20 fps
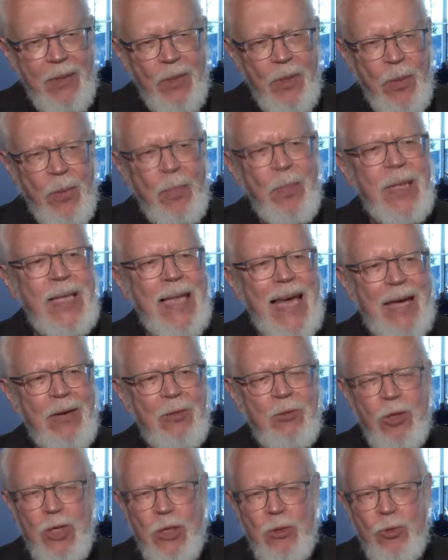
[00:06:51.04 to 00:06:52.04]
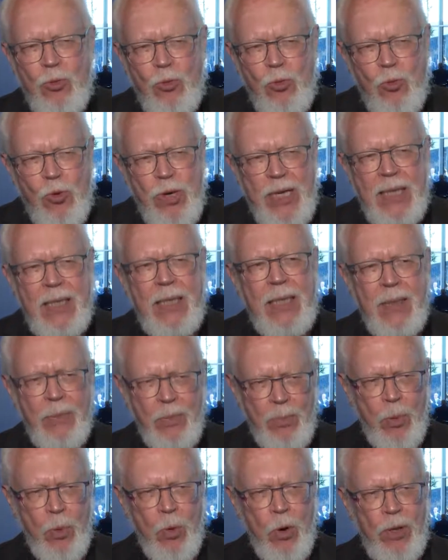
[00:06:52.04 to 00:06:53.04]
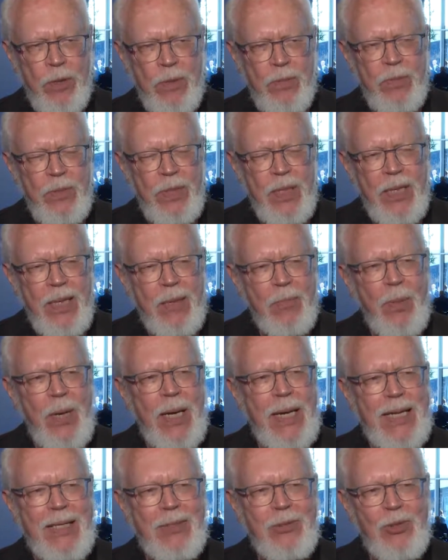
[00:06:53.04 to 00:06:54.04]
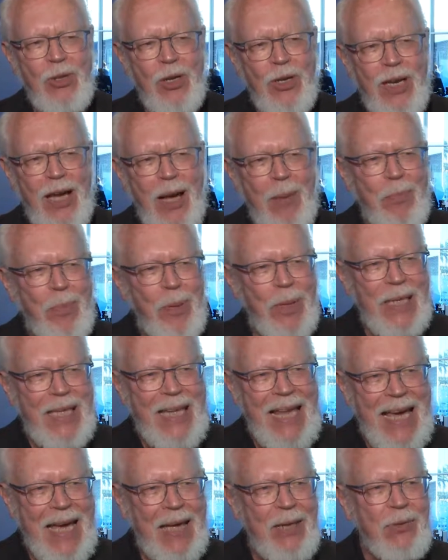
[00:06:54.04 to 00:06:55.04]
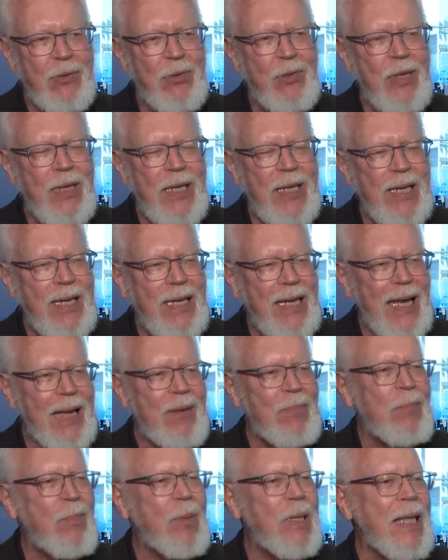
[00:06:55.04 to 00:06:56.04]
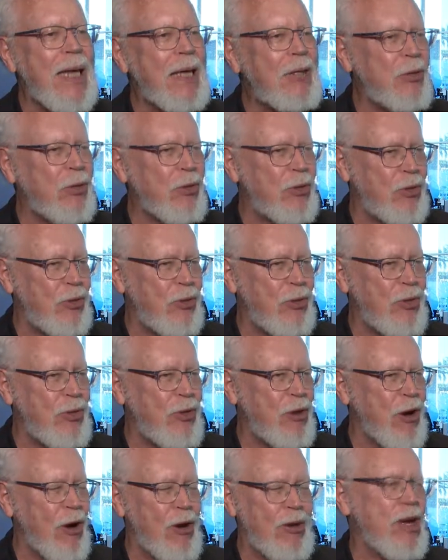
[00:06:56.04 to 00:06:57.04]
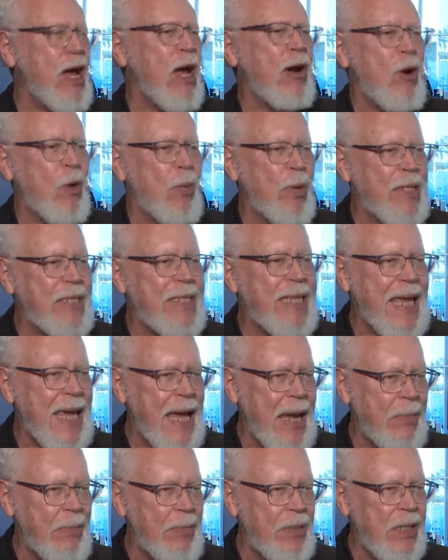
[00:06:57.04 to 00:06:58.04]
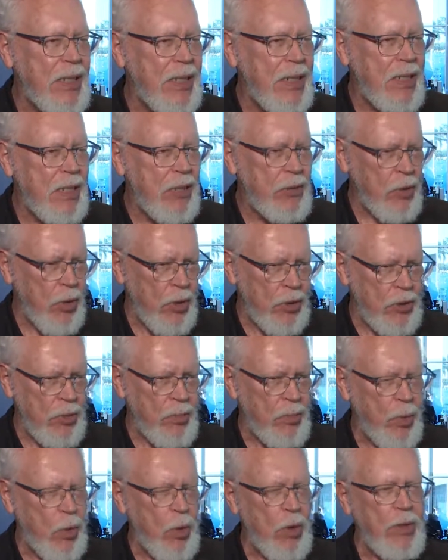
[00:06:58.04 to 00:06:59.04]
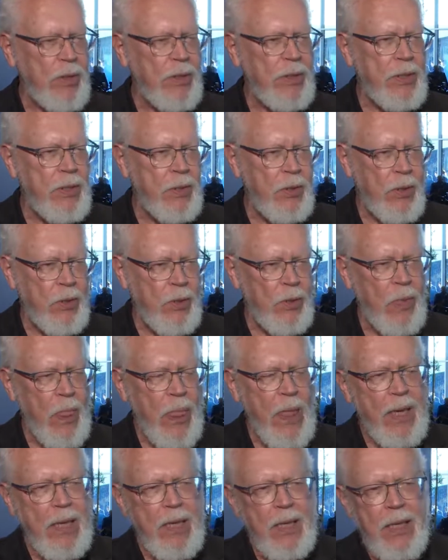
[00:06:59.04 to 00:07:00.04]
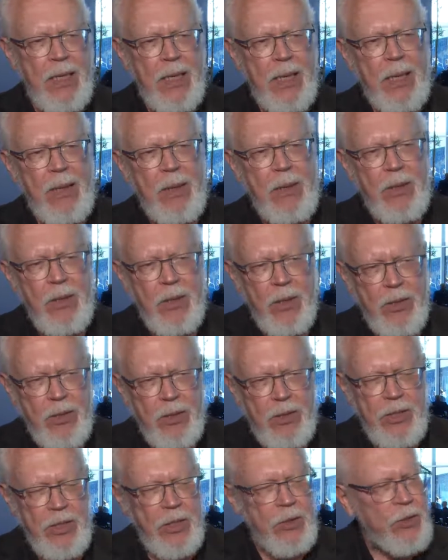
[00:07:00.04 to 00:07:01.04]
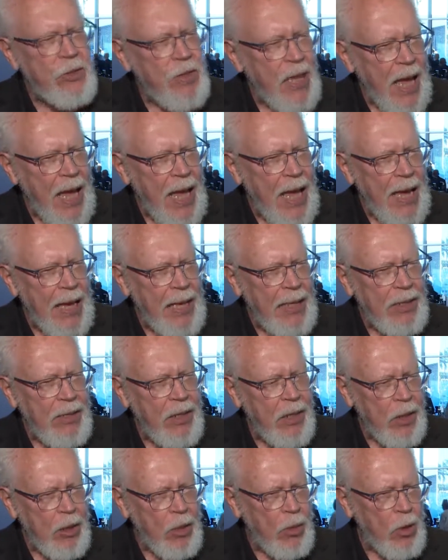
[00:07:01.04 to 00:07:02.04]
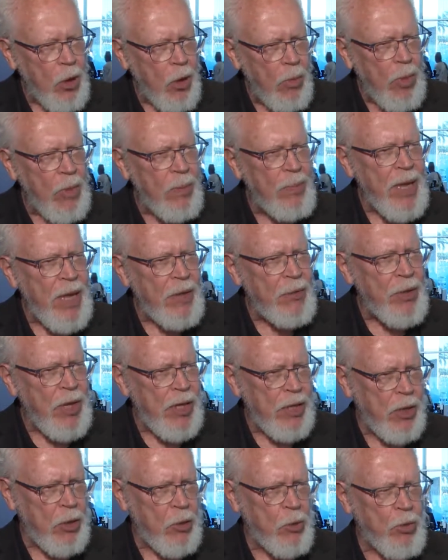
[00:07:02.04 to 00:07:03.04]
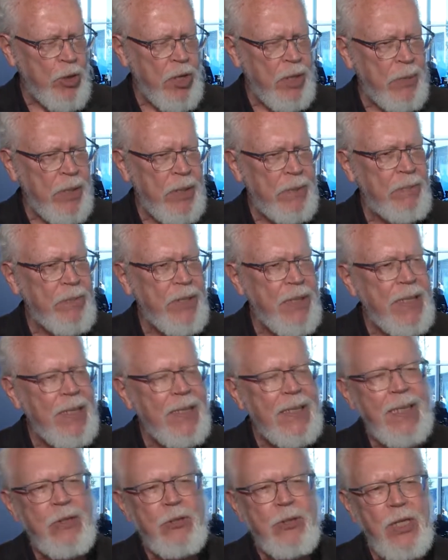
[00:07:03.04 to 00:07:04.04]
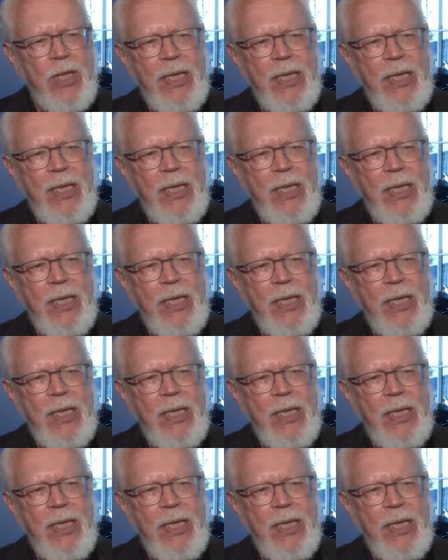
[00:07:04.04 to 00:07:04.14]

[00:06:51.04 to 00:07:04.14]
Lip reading: the pledge is really important, but it's a pledge, and pledges are not always kept. So it's important to design a global methane agreement that's